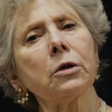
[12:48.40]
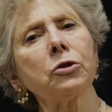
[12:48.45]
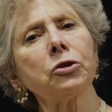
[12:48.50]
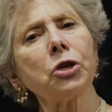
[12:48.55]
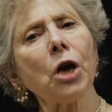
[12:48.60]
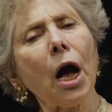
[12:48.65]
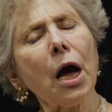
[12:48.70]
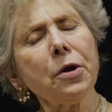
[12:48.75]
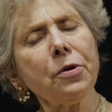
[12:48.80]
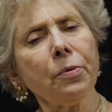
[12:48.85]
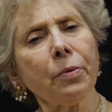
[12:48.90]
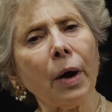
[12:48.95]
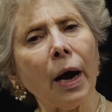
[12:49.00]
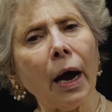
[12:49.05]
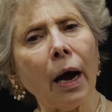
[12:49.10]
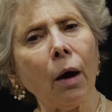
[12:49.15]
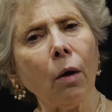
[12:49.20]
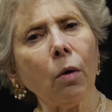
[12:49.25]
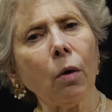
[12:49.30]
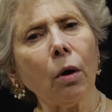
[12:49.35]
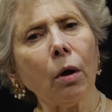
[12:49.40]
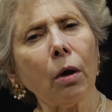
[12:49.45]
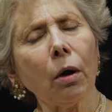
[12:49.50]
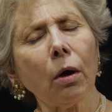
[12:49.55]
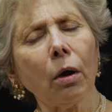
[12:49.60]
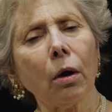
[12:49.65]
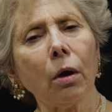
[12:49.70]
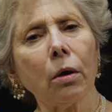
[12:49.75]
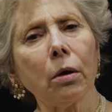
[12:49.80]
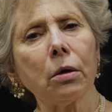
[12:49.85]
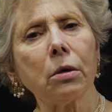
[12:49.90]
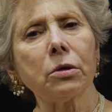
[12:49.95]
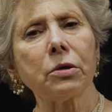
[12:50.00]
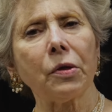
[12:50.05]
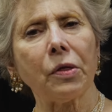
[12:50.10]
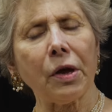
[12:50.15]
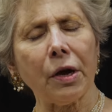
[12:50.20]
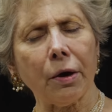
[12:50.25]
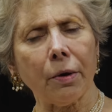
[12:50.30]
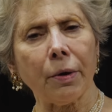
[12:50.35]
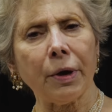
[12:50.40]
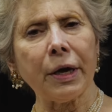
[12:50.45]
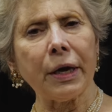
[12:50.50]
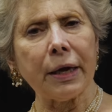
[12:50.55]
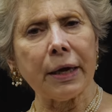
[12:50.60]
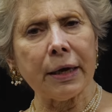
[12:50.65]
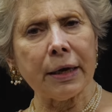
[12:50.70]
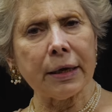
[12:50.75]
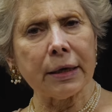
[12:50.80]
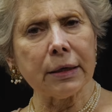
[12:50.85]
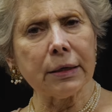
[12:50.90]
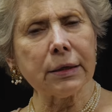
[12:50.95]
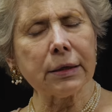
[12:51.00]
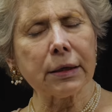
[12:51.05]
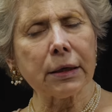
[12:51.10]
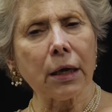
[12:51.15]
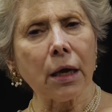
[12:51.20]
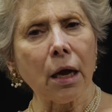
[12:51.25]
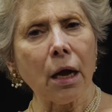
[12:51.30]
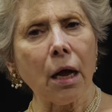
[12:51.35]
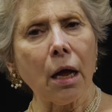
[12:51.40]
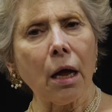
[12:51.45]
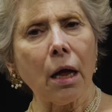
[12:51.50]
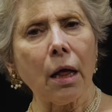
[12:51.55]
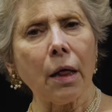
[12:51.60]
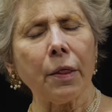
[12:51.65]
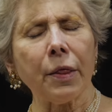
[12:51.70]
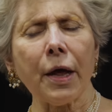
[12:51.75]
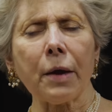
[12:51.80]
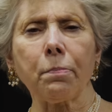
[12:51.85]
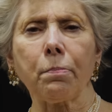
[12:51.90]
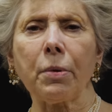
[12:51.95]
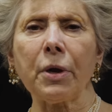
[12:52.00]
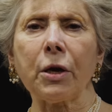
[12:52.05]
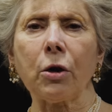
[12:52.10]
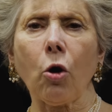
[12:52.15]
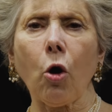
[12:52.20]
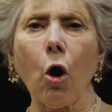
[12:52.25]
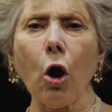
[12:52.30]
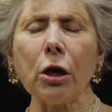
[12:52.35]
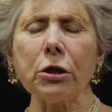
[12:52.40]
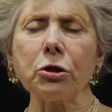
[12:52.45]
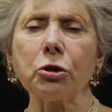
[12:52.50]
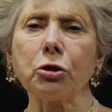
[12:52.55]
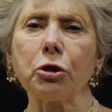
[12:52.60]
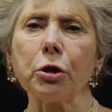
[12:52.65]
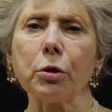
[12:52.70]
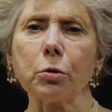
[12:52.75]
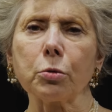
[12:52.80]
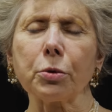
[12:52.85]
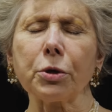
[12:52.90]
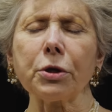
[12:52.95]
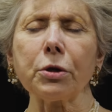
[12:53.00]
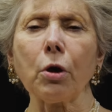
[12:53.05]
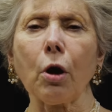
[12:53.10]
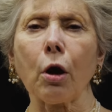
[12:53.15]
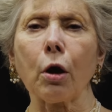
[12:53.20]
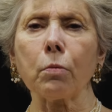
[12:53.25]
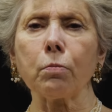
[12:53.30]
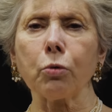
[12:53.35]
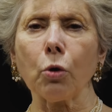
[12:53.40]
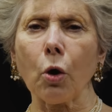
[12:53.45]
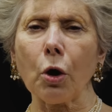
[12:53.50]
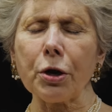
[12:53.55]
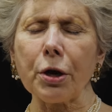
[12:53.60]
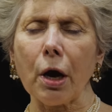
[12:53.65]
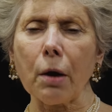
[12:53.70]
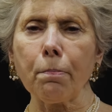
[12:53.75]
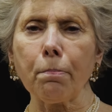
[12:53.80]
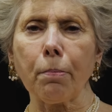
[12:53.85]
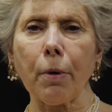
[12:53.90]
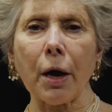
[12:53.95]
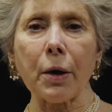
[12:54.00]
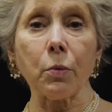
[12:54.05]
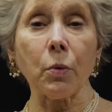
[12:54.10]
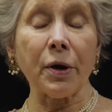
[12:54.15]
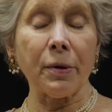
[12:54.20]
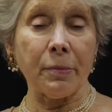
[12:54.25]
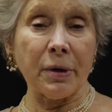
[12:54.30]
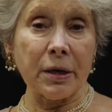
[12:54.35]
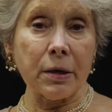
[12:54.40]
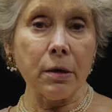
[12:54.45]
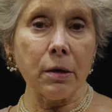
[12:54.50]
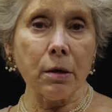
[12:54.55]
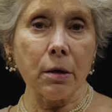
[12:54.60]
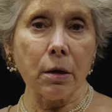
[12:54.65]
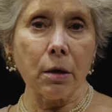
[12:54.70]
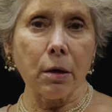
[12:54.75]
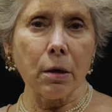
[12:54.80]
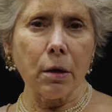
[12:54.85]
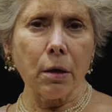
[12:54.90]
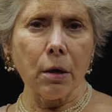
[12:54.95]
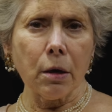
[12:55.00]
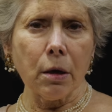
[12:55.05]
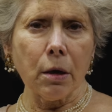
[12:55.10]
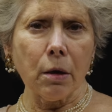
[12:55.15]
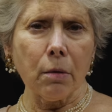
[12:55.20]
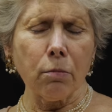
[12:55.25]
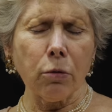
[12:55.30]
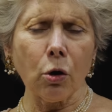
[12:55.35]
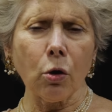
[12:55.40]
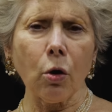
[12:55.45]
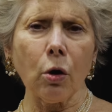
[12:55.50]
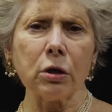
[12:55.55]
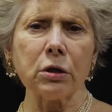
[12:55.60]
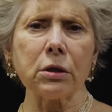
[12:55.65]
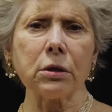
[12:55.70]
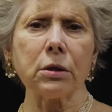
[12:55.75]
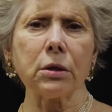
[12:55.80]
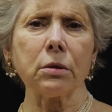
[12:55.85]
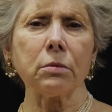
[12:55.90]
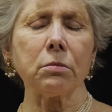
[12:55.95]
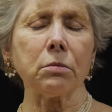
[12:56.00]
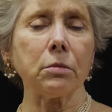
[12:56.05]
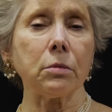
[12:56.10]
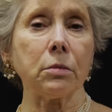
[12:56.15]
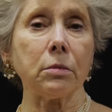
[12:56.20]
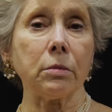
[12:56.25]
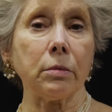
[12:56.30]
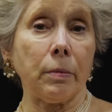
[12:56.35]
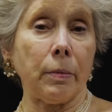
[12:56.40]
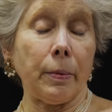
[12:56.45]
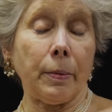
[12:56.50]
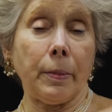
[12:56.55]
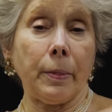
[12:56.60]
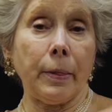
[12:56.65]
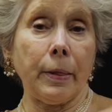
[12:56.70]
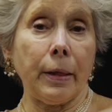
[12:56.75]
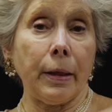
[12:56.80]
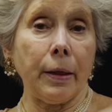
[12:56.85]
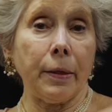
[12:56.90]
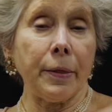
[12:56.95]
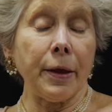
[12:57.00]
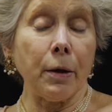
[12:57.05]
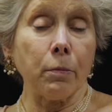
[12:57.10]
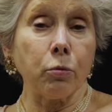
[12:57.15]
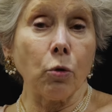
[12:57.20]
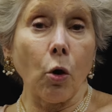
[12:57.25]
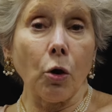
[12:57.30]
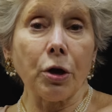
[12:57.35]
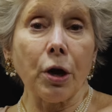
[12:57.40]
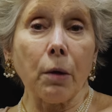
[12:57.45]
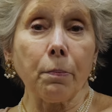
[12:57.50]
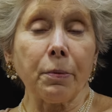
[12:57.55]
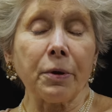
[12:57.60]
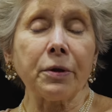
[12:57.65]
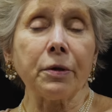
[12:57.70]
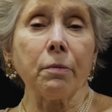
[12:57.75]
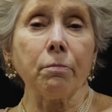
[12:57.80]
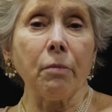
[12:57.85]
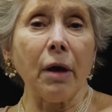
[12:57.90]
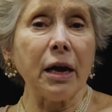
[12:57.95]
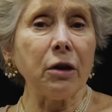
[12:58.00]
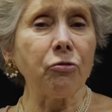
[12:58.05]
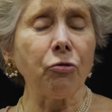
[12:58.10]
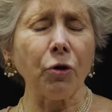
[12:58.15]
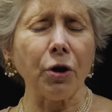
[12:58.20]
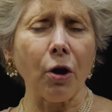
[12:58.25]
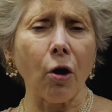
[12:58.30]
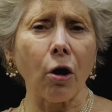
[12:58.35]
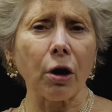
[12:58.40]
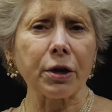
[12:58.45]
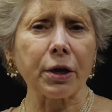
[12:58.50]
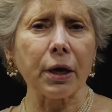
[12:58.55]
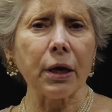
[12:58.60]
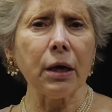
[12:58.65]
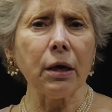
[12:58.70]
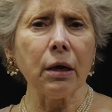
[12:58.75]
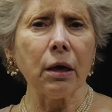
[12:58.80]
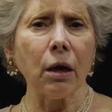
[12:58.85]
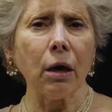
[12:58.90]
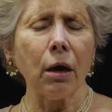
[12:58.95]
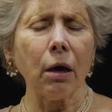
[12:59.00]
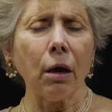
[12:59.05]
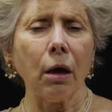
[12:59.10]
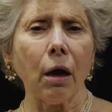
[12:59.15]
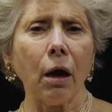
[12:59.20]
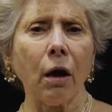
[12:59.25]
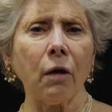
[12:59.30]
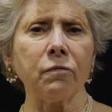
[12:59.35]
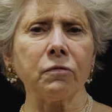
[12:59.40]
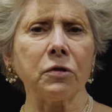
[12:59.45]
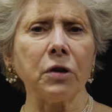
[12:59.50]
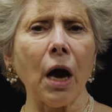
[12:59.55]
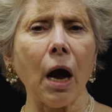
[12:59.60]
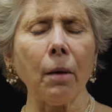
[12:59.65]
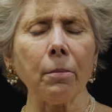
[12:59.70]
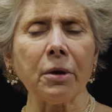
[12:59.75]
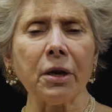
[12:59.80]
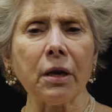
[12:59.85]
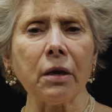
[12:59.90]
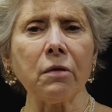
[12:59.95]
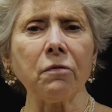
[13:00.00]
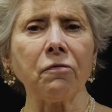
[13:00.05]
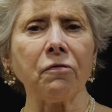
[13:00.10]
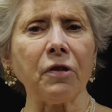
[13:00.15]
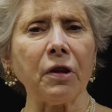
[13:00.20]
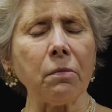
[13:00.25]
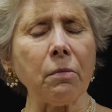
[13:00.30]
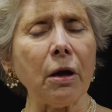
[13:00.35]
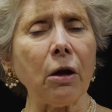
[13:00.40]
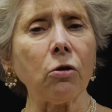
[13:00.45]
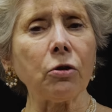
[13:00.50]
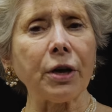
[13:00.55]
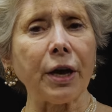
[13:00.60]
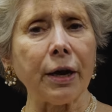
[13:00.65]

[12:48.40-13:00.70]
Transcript: Chodorow's theory is that because children are brought up by women, because they're brought up in the matriarchy of dominant female